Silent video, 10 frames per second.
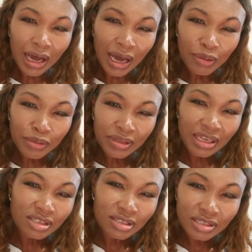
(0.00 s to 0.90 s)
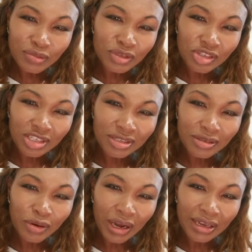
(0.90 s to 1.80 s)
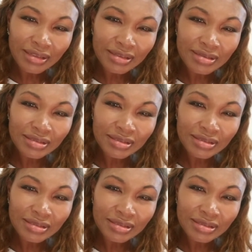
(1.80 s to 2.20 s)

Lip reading: our relationship with Jesus Christ